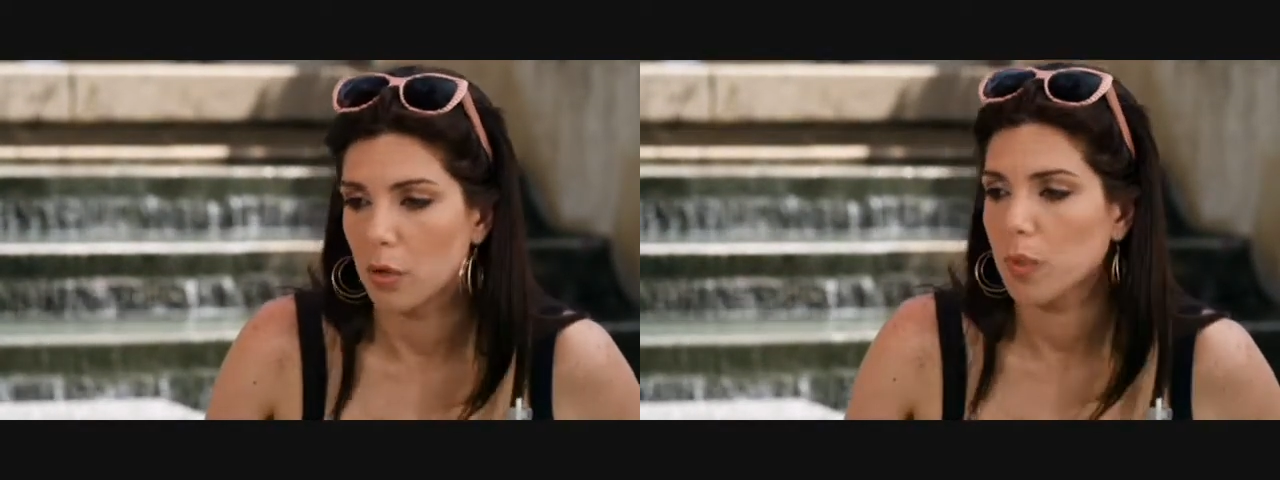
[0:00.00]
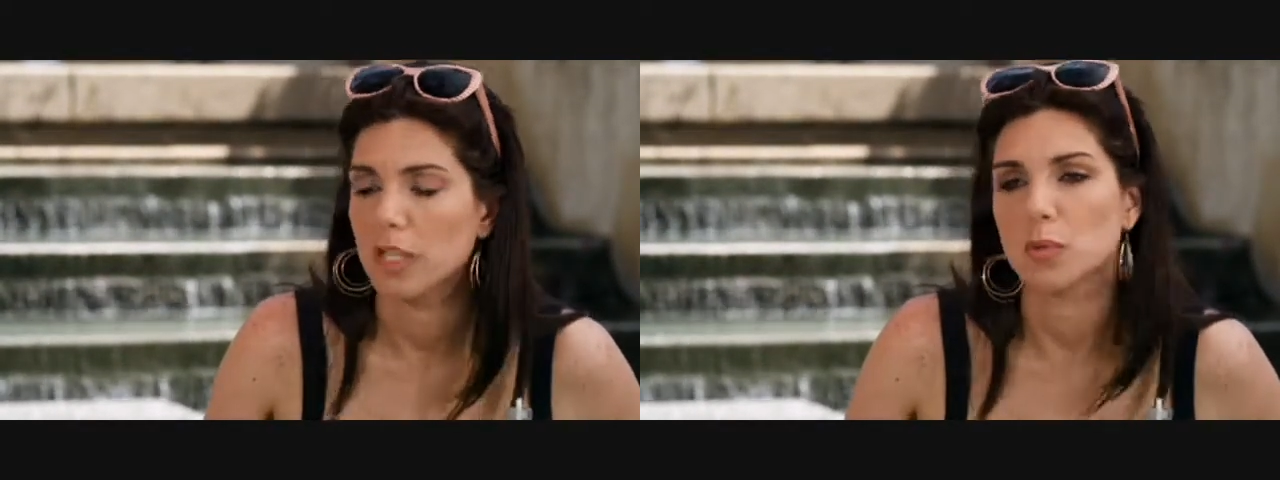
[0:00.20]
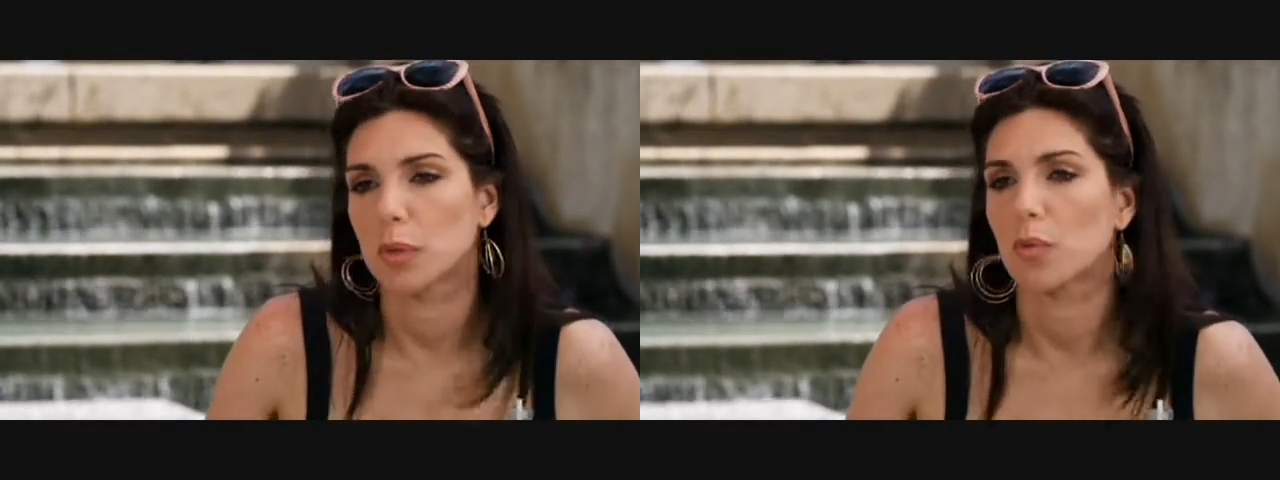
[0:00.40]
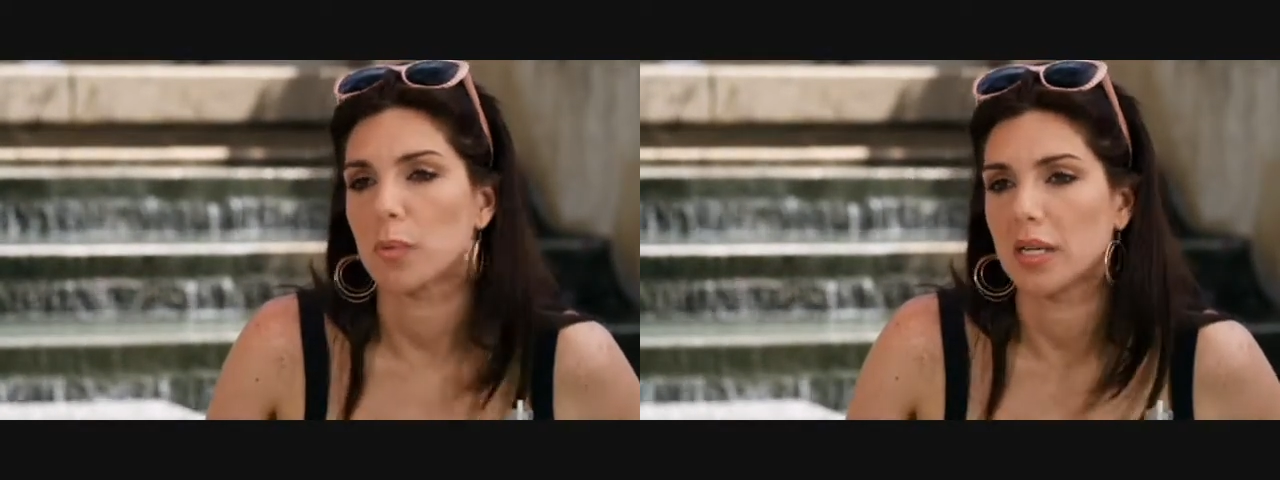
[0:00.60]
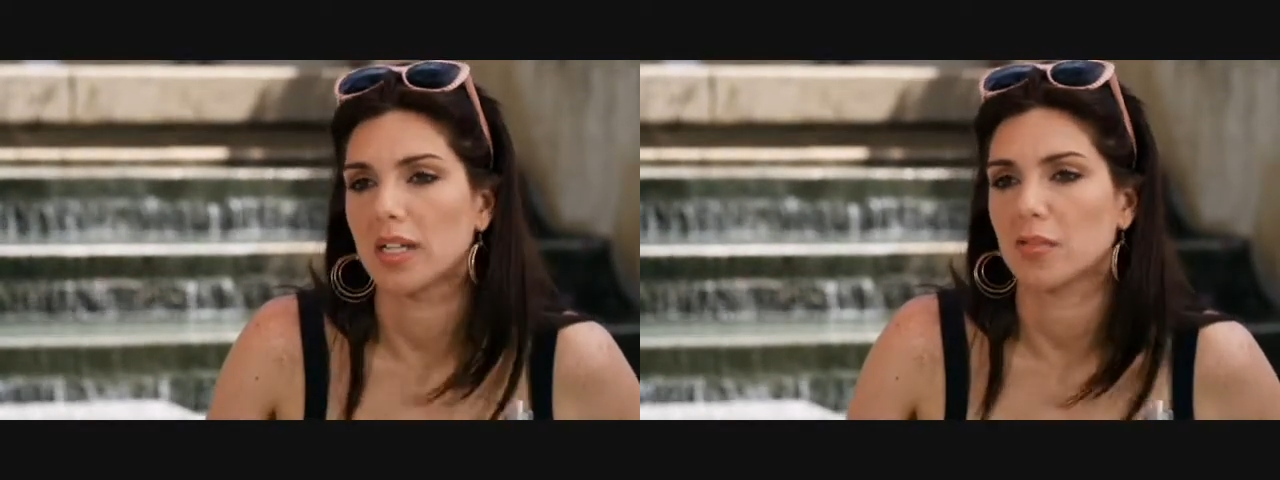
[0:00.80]
But your
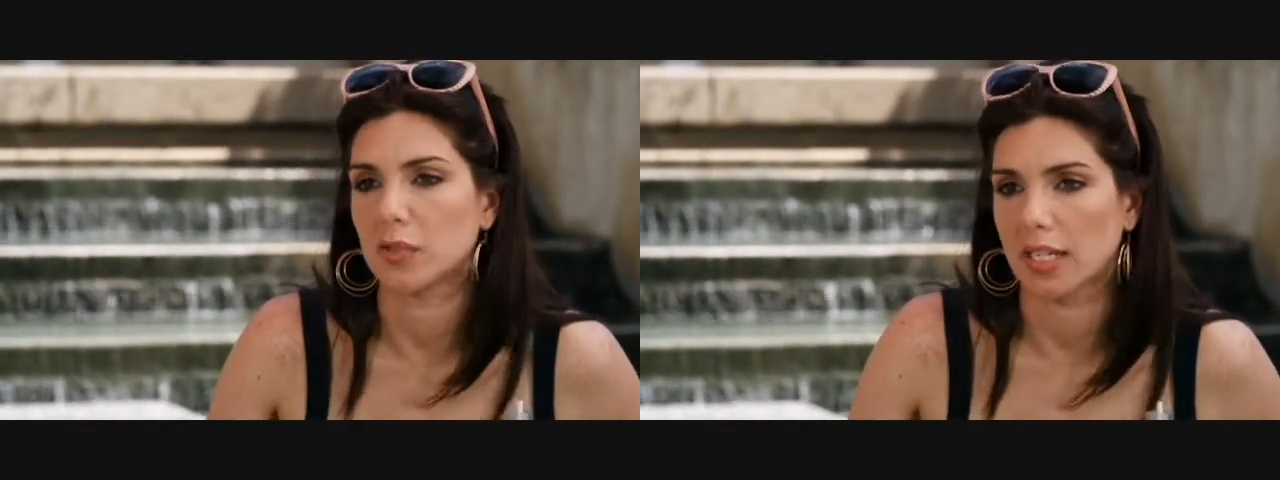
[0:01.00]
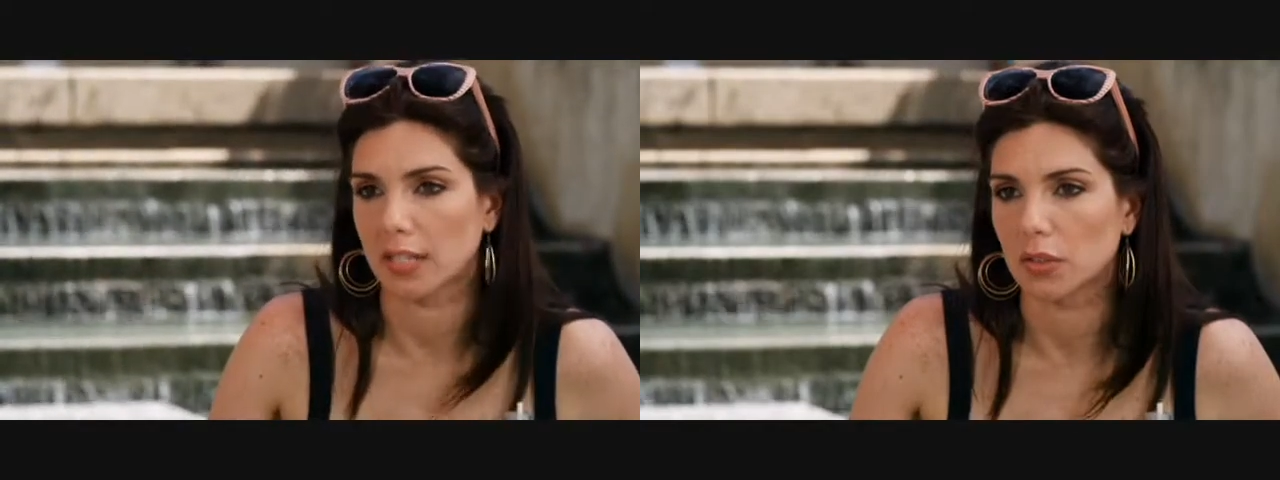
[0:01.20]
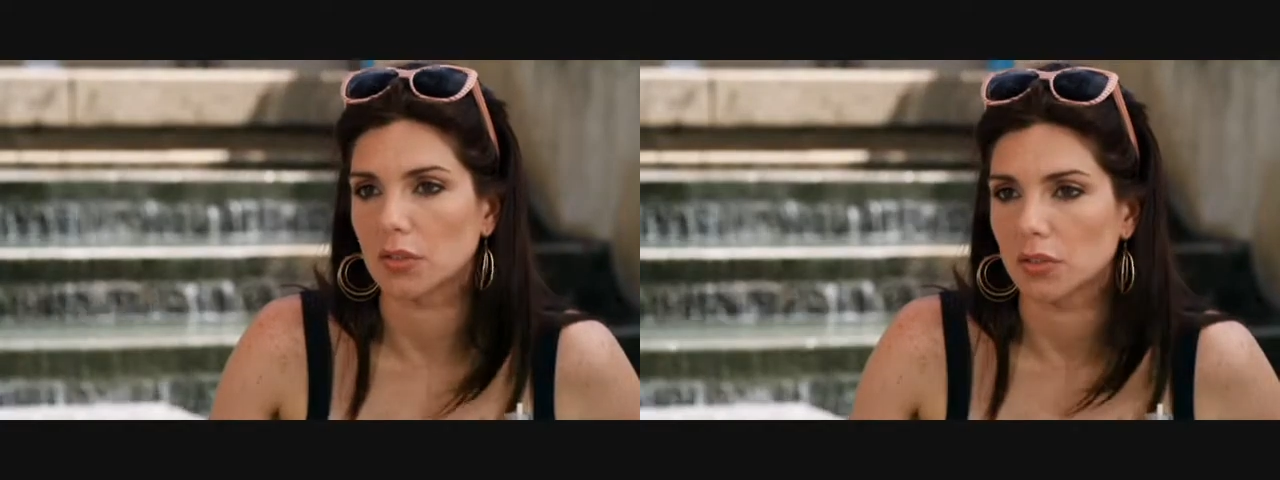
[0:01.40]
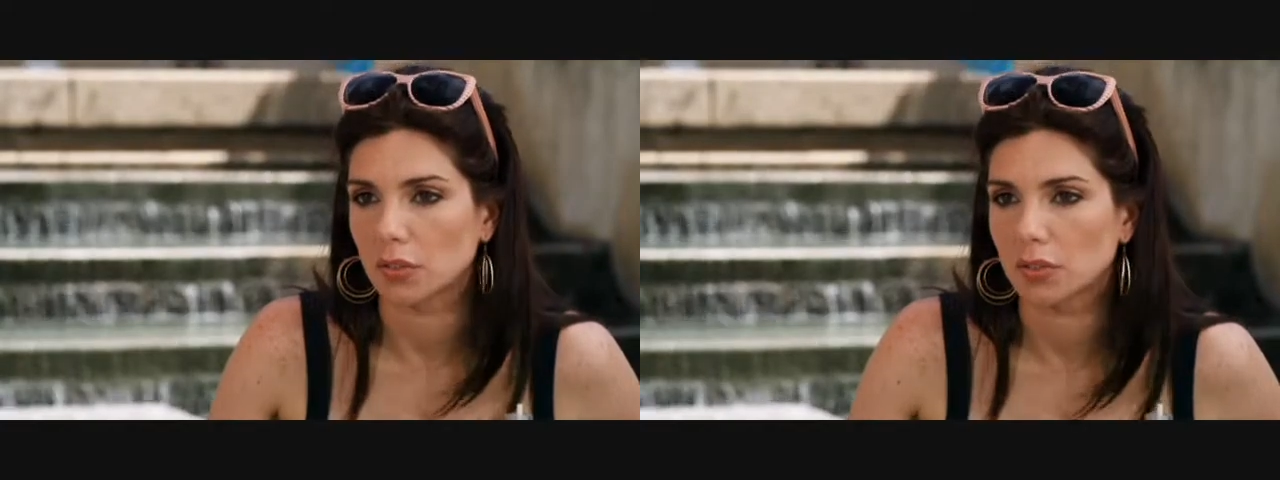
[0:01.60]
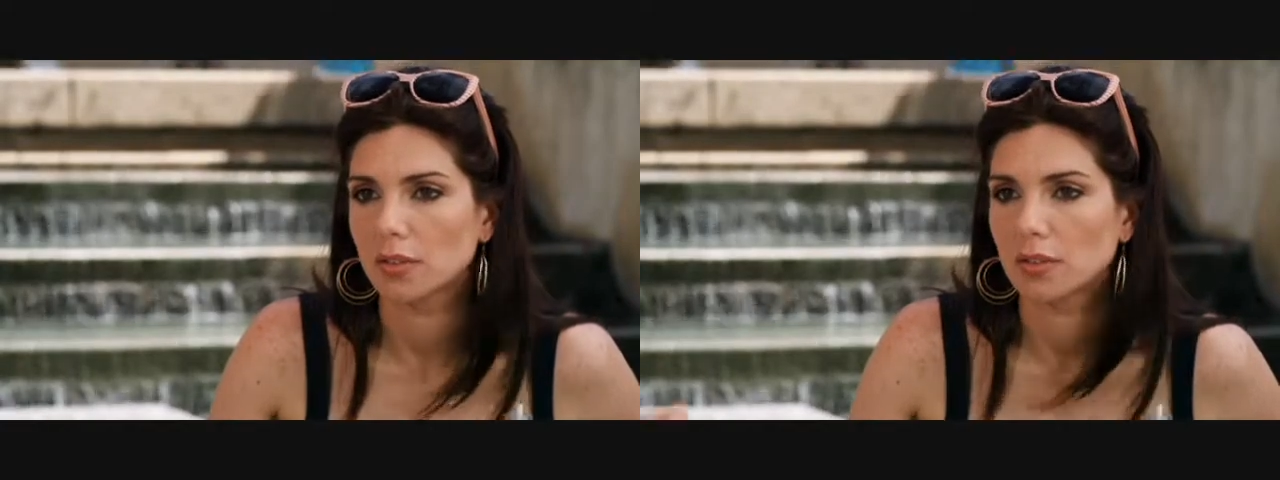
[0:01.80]
punishment will be to live with that guilt.